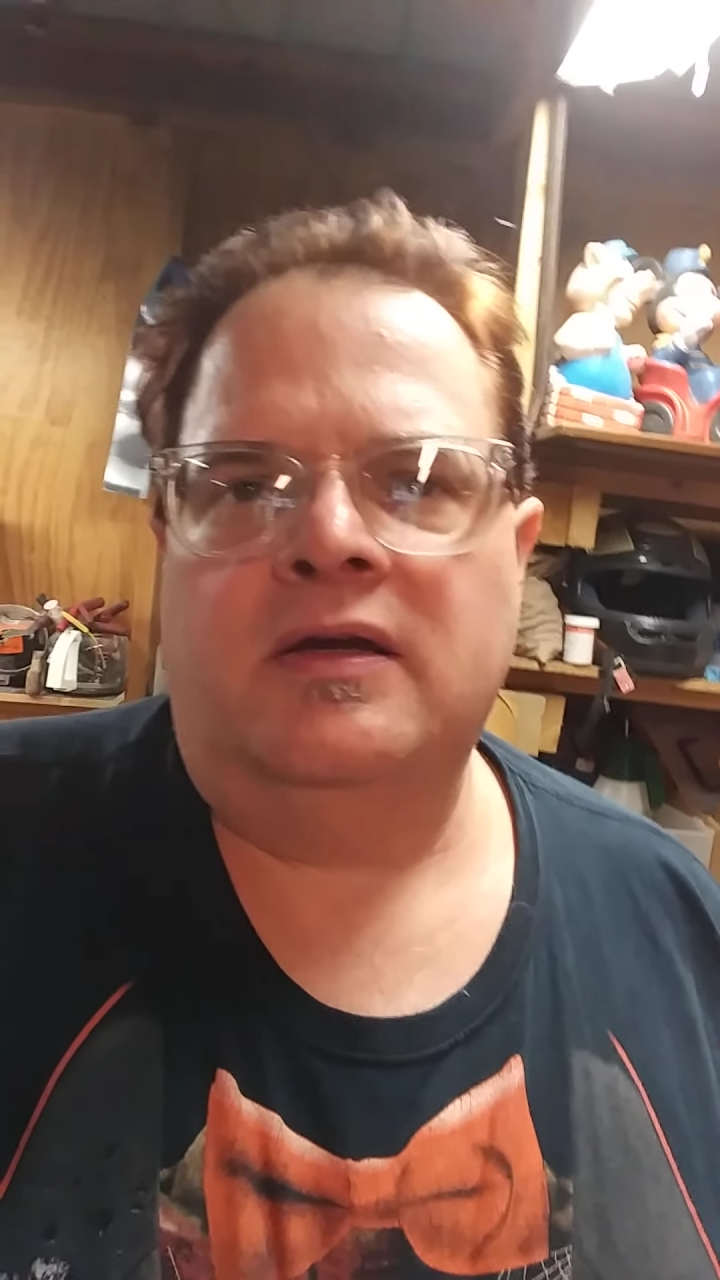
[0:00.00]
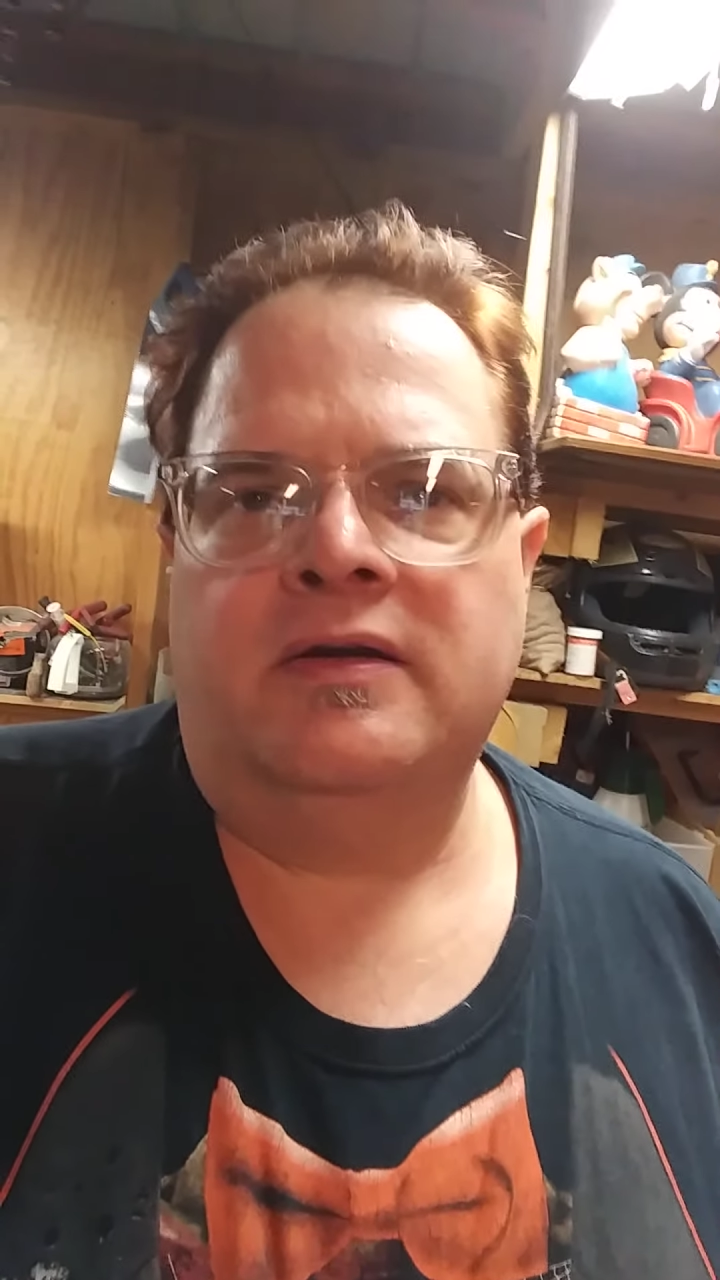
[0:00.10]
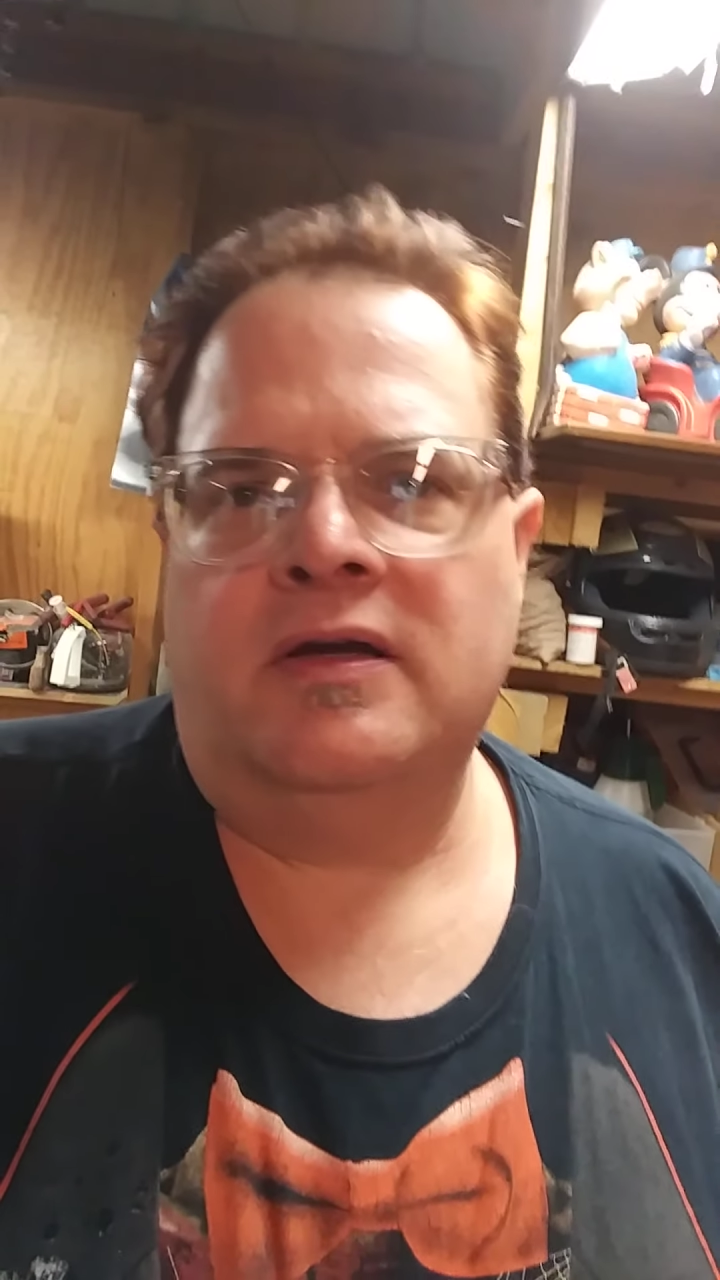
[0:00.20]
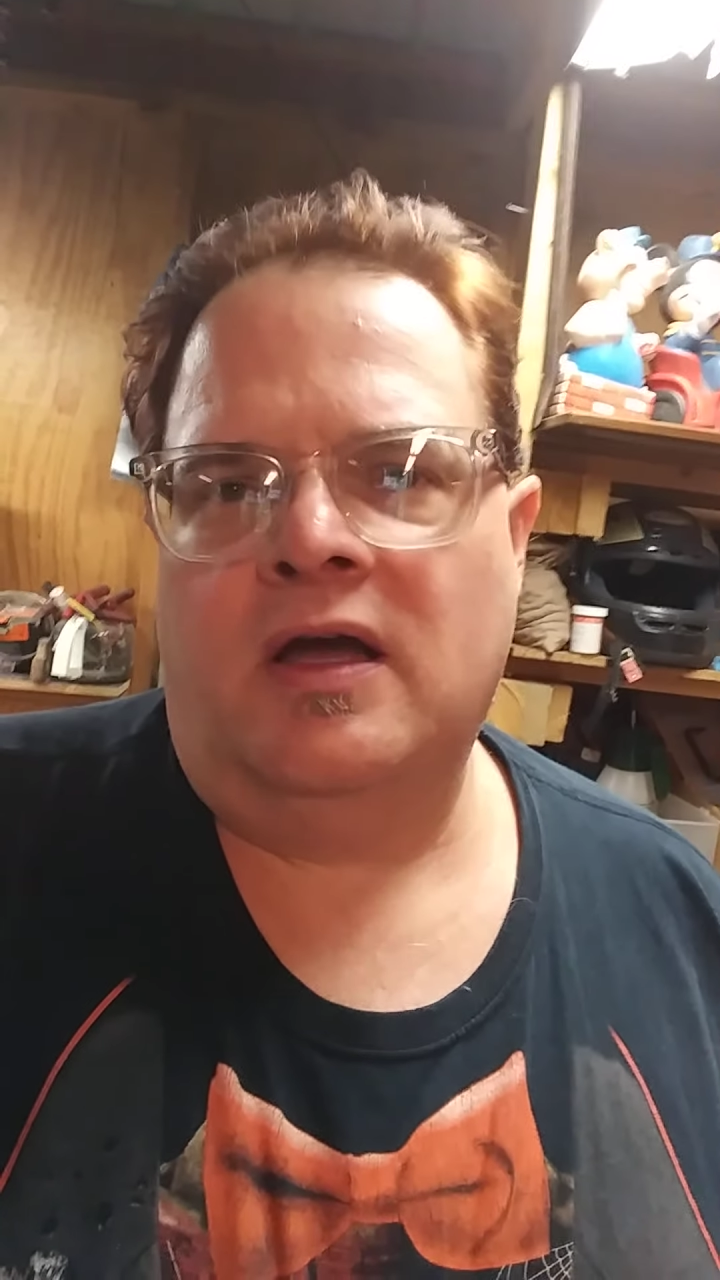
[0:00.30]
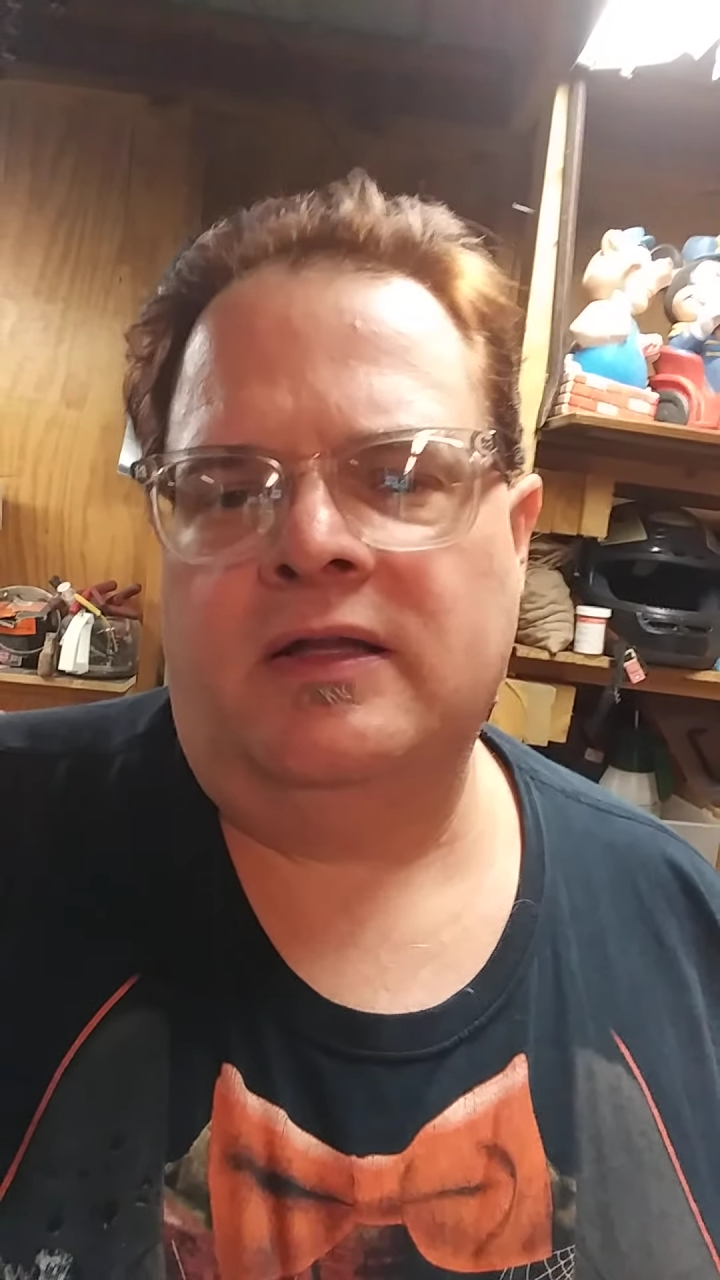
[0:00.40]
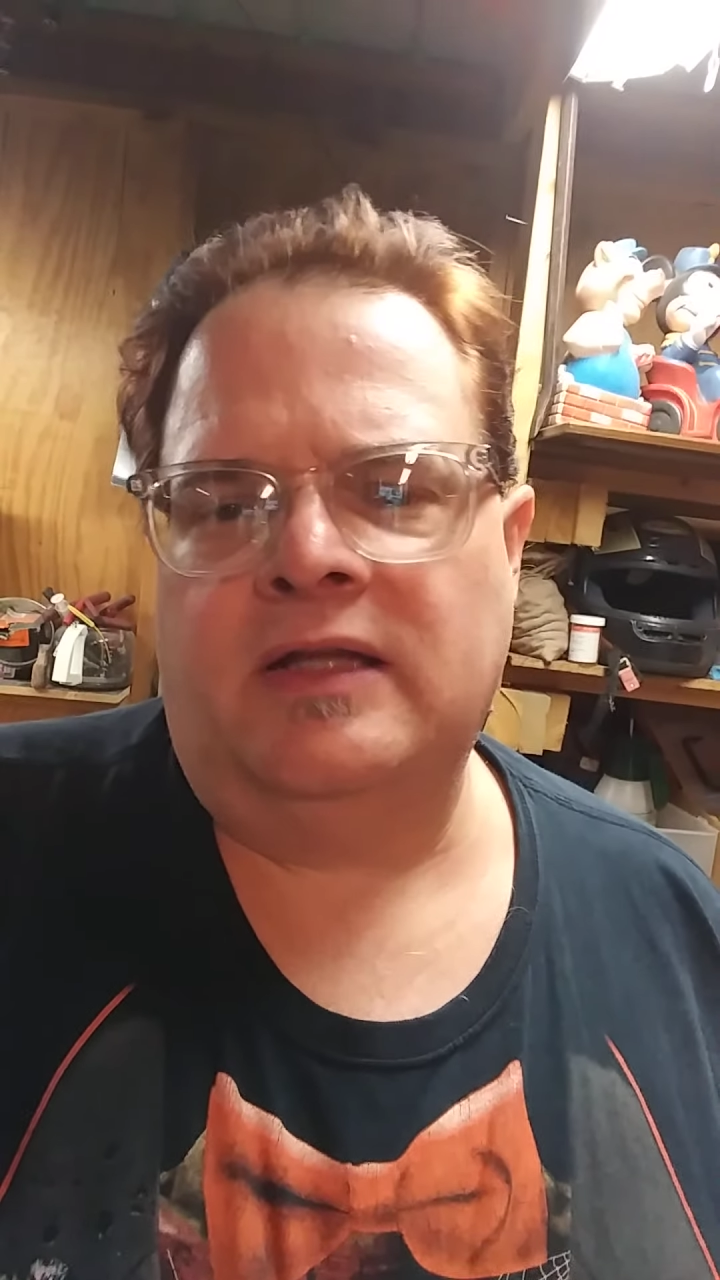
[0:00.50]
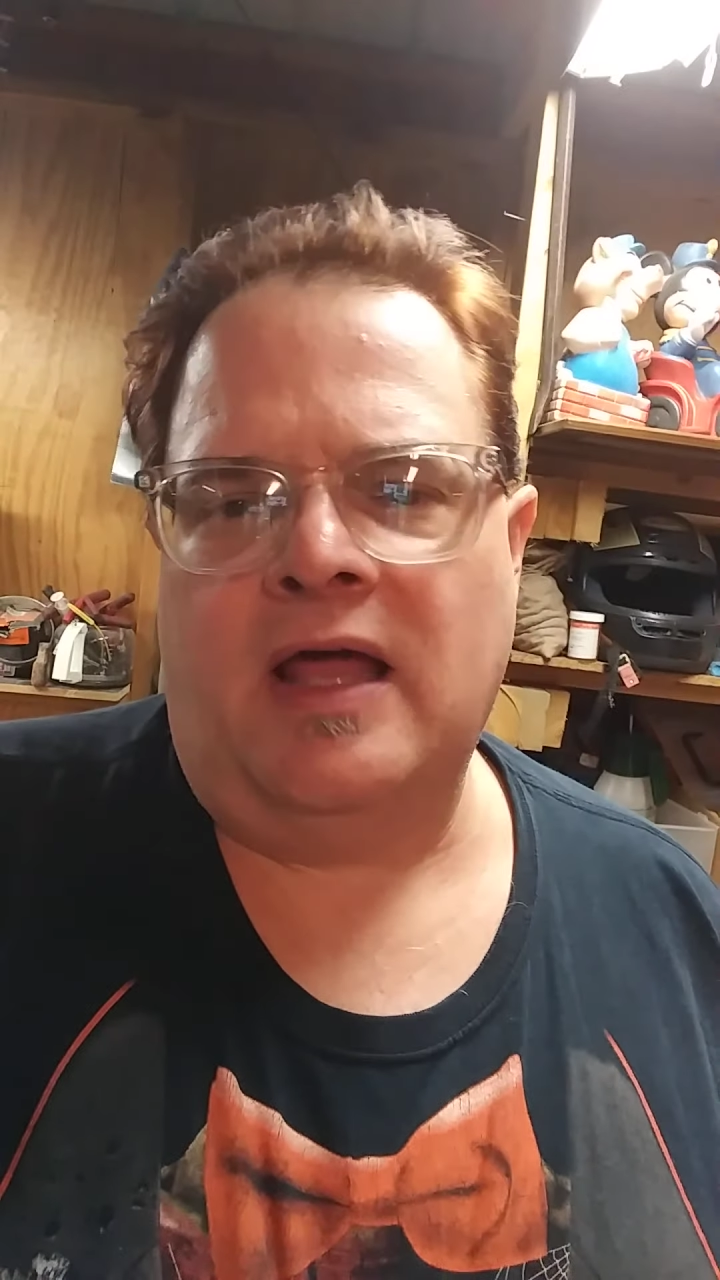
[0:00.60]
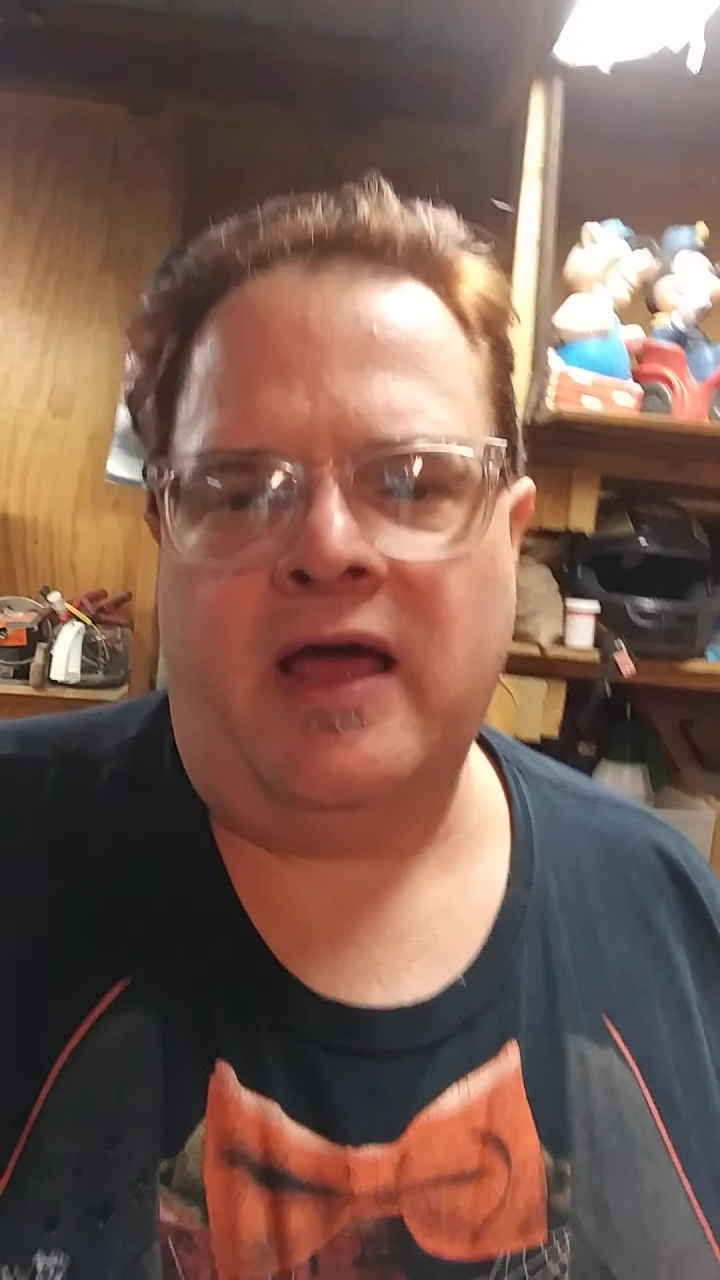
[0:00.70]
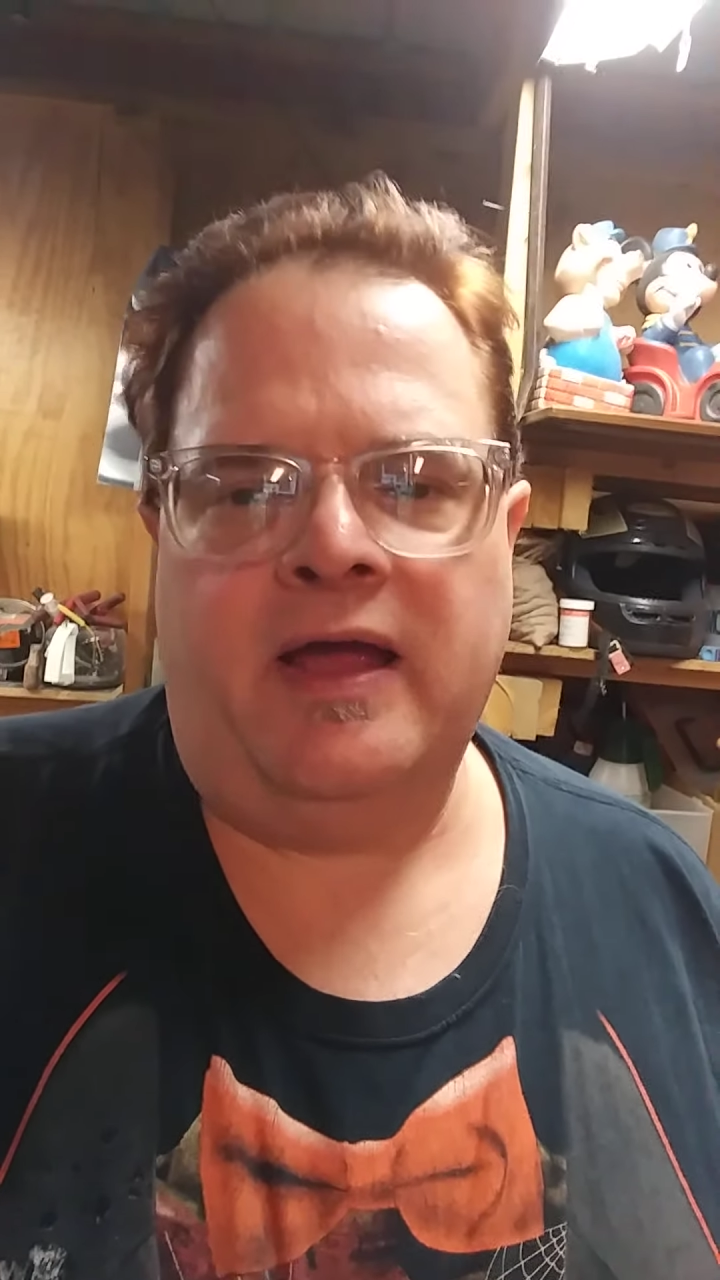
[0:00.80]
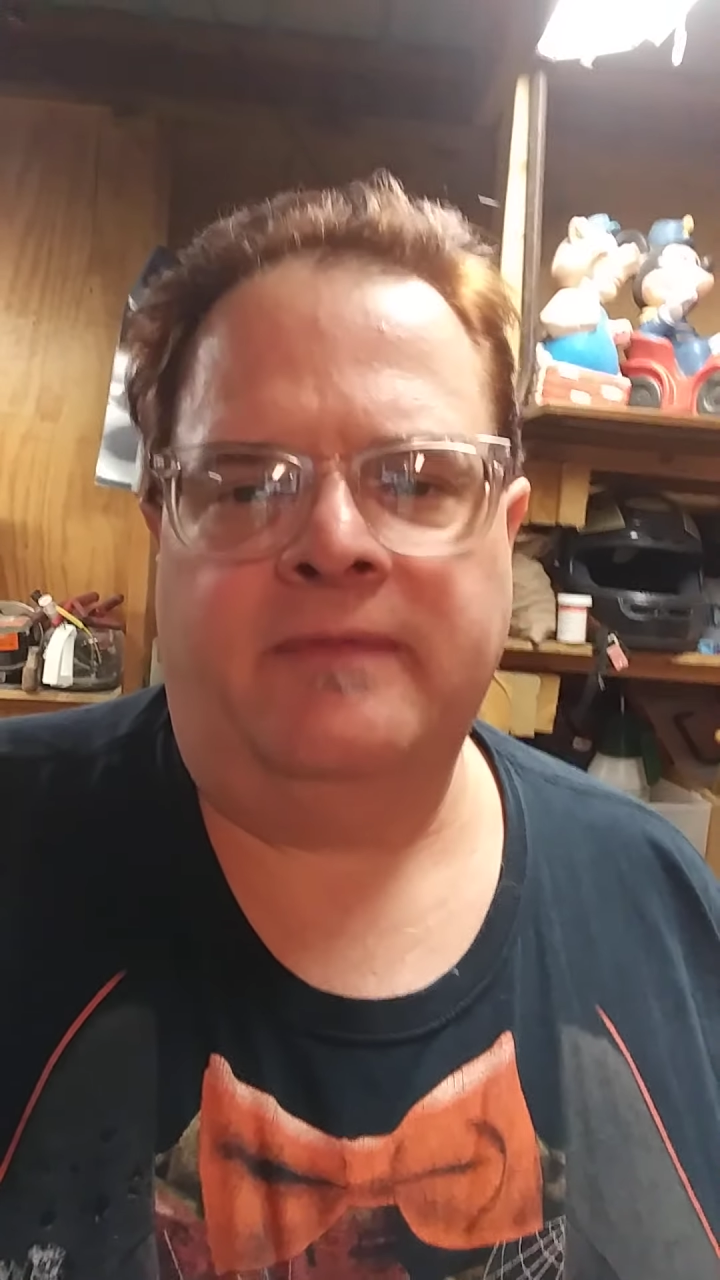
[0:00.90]

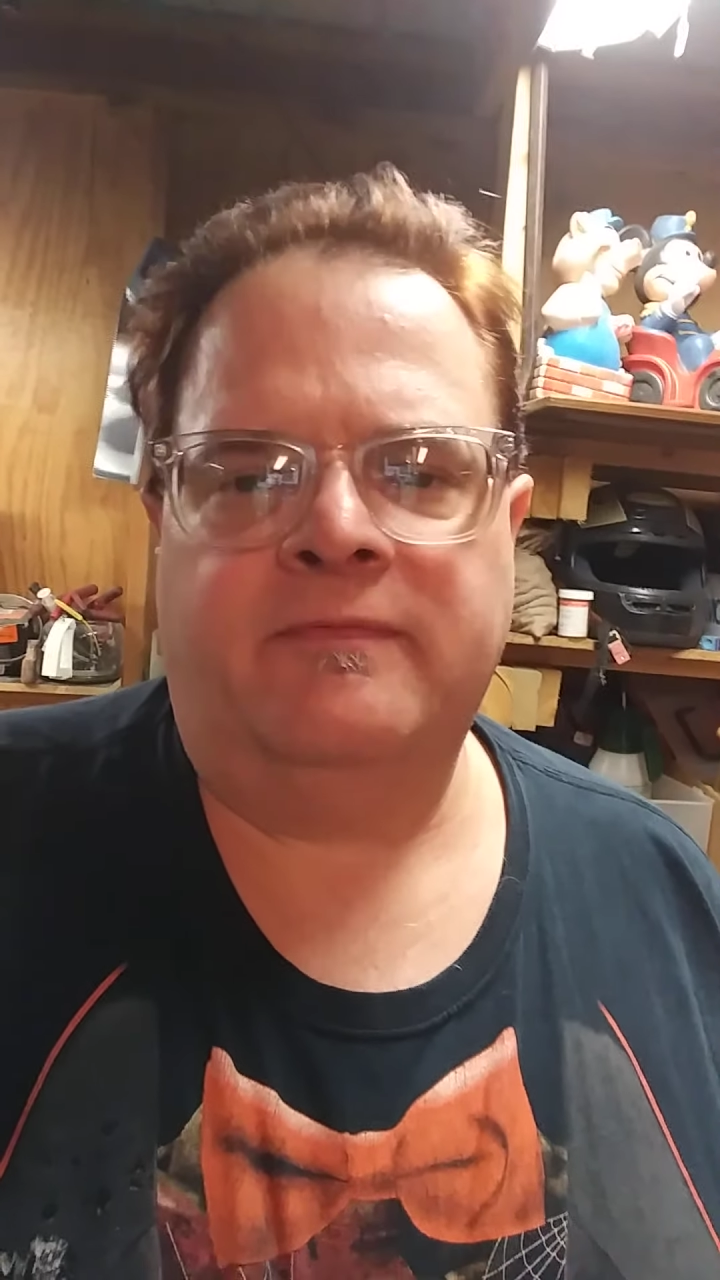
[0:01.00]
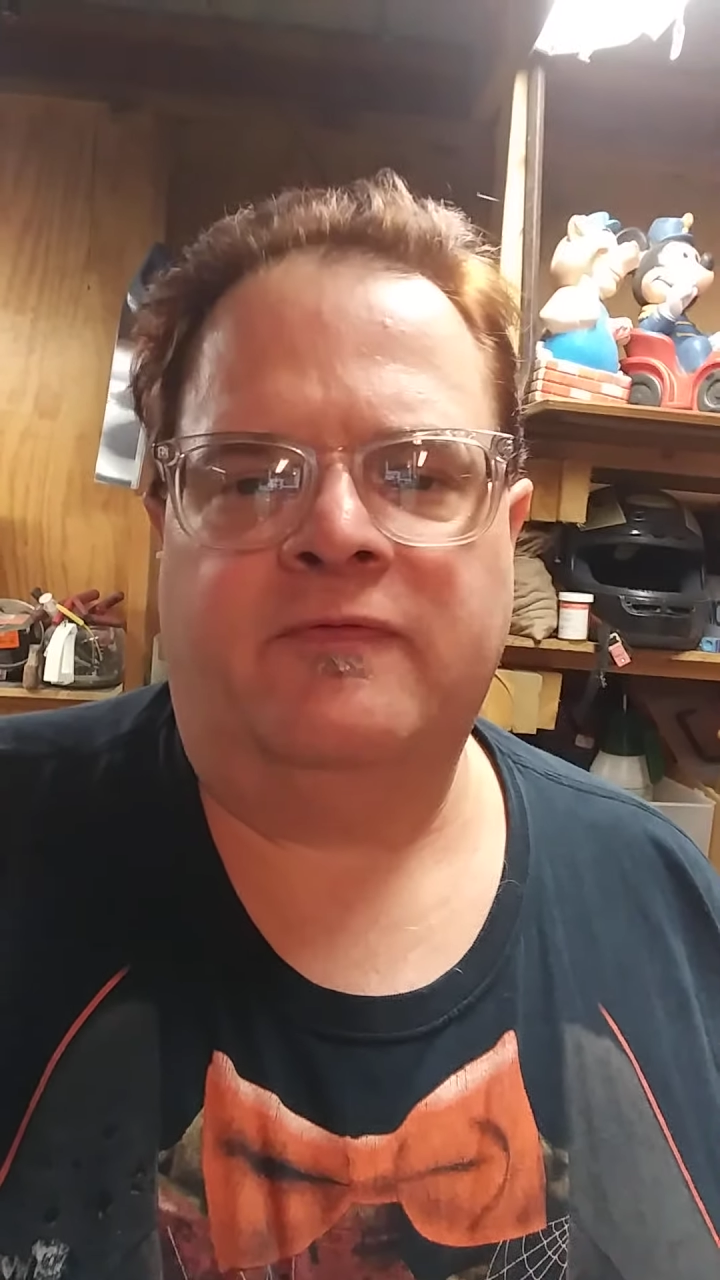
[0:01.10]
online